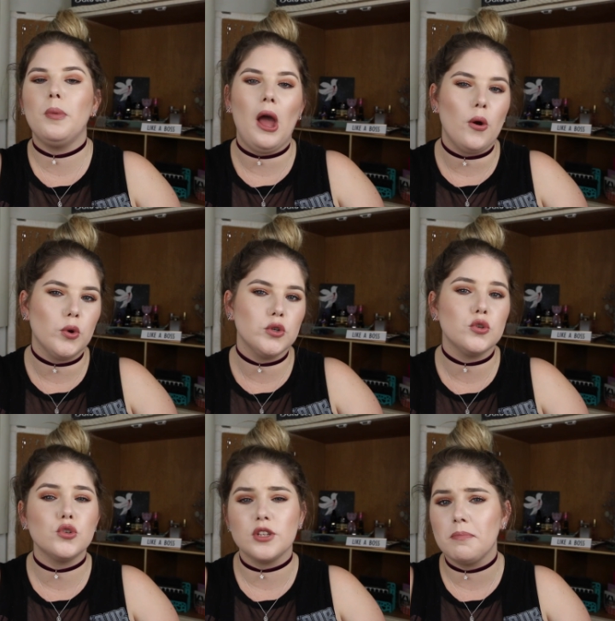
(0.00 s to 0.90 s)
powers
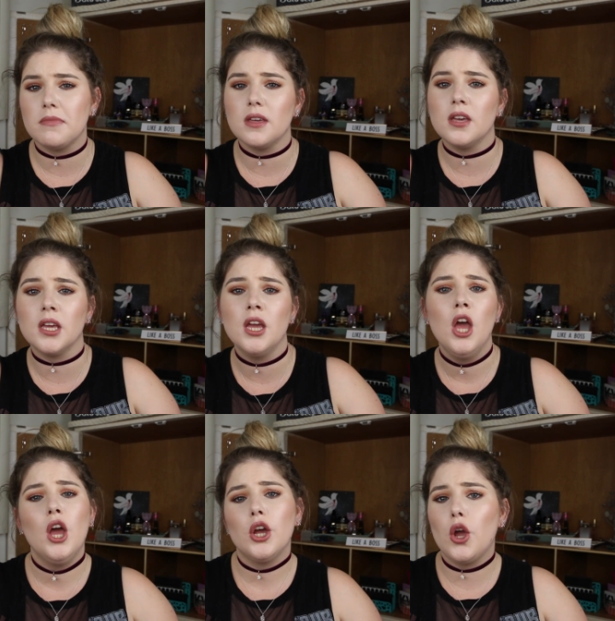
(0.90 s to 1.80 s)
or something
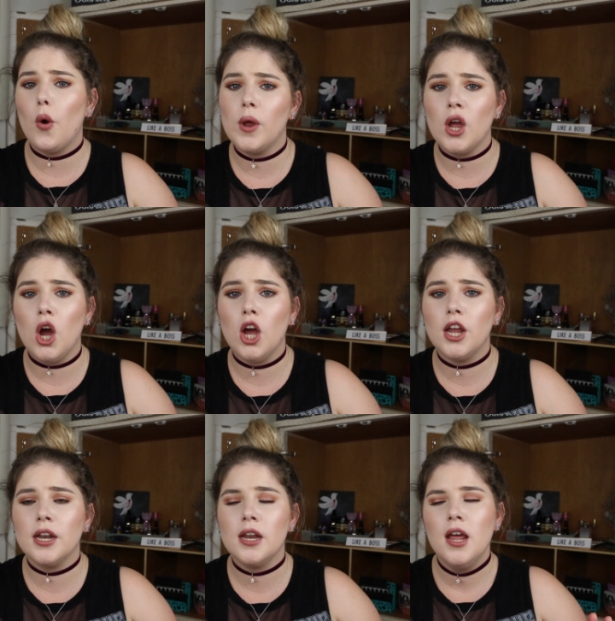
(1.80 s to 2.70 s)
going
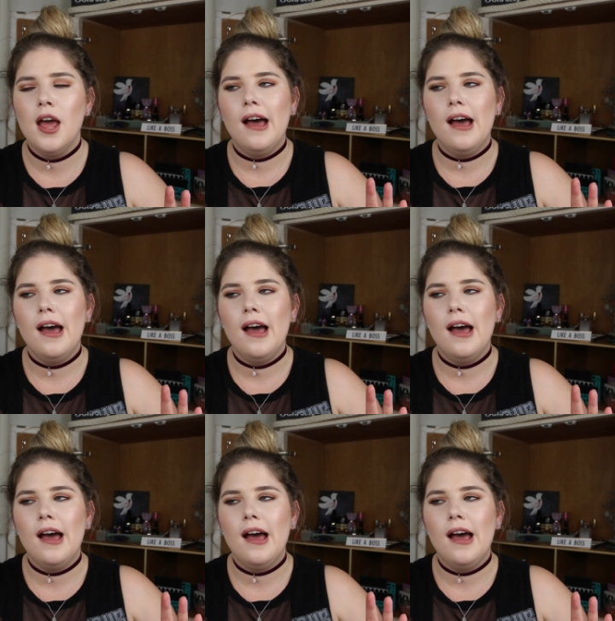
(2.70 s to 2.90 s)
on.